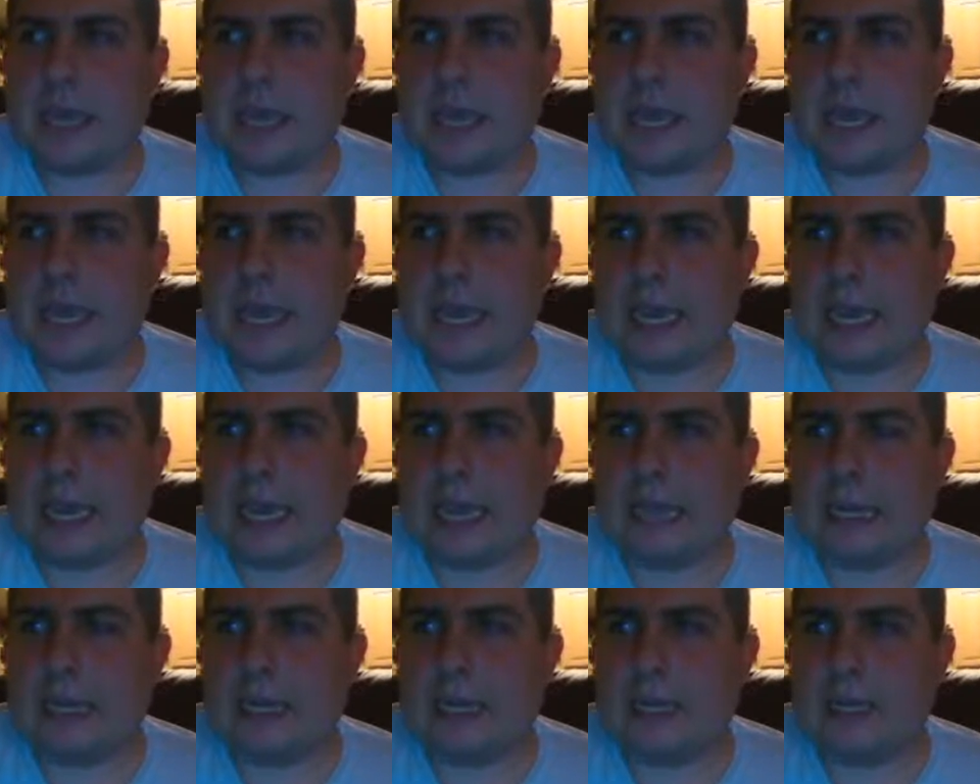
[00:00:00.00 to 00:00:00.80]

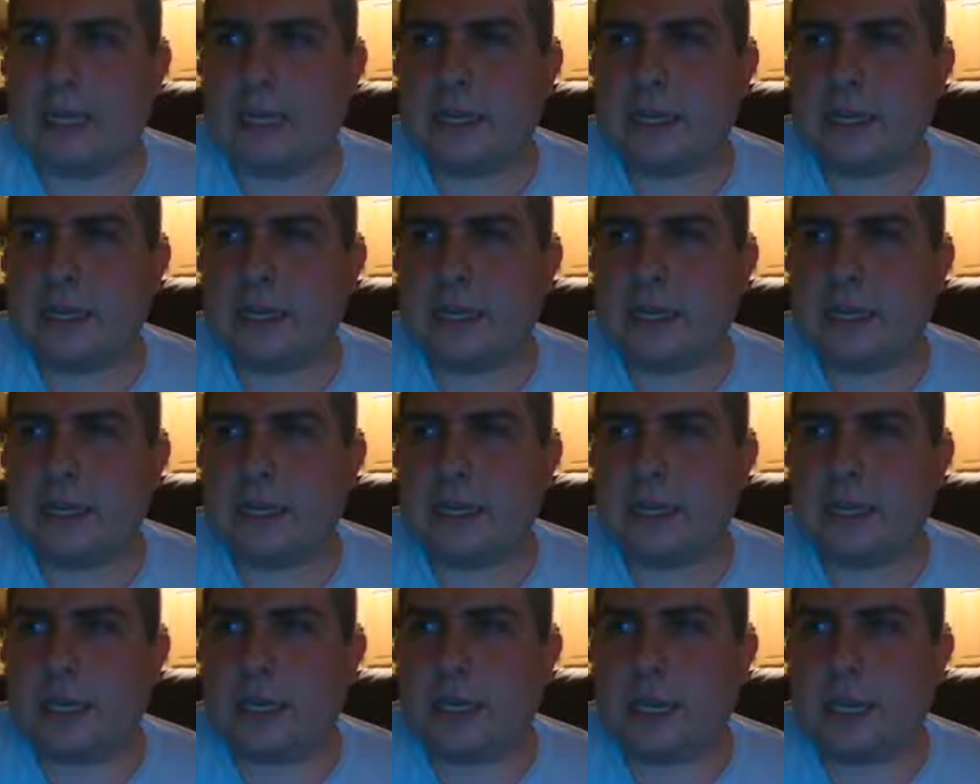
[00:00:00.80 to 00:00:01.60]
and
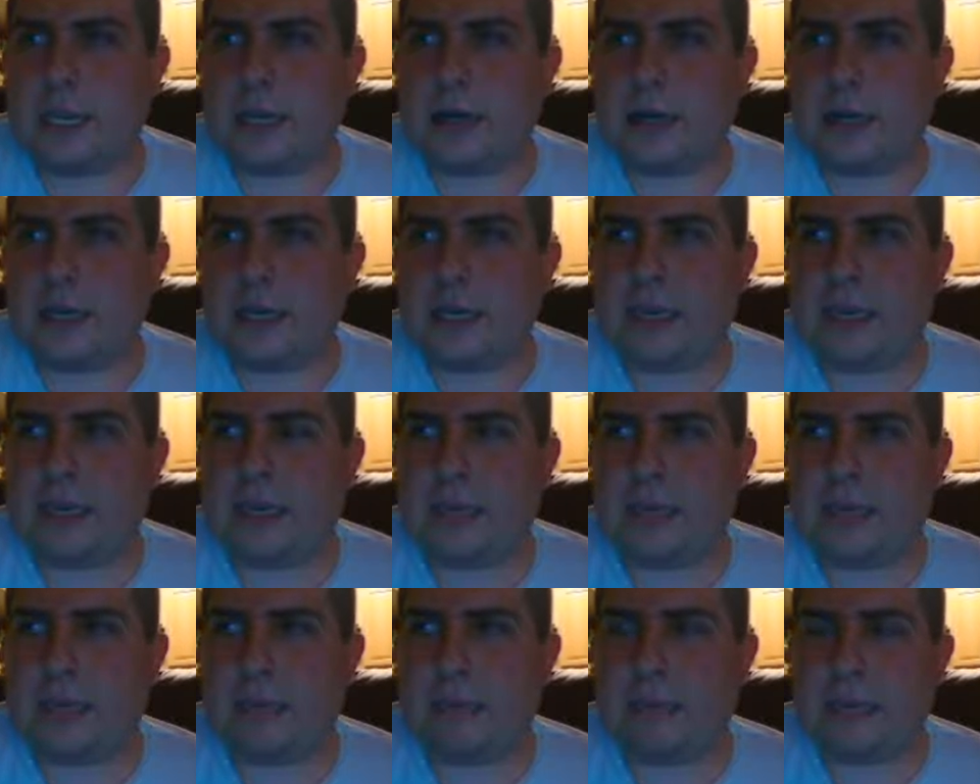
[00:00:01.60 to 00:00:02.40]
you know
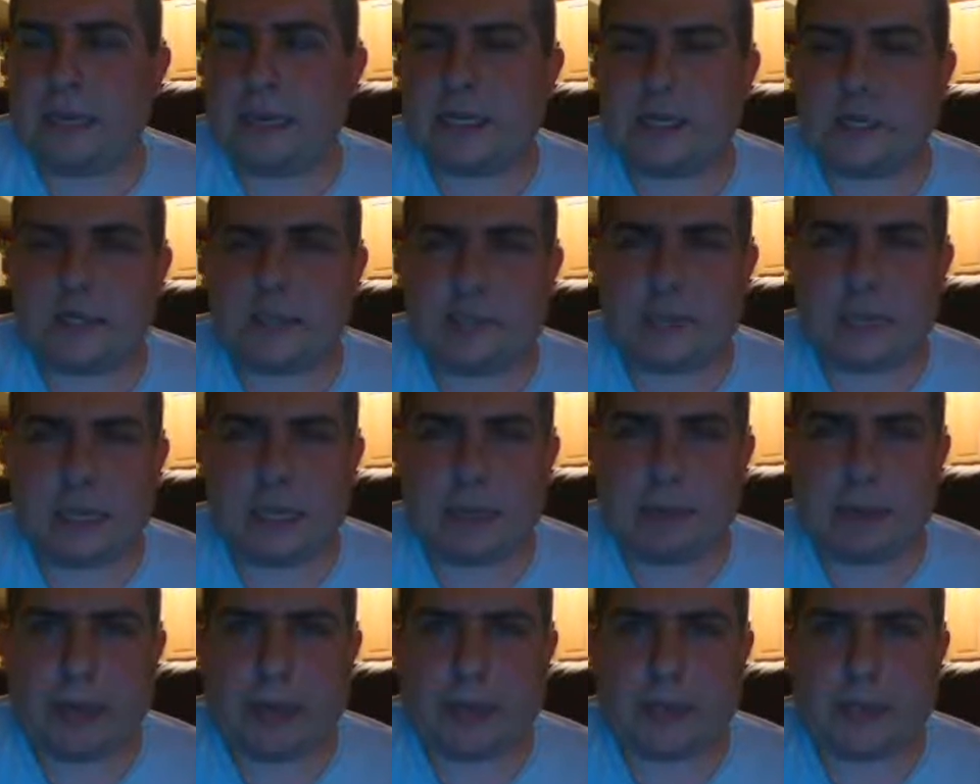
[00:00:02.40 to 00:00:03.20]
he mentions something
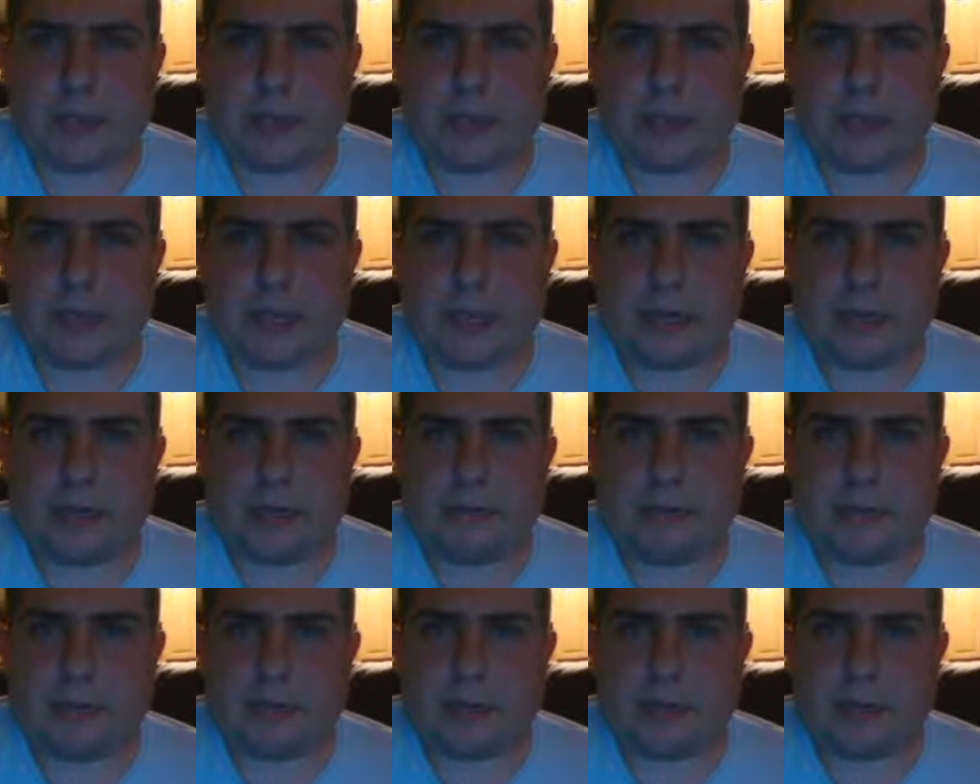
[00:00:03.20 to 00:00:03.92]
about you know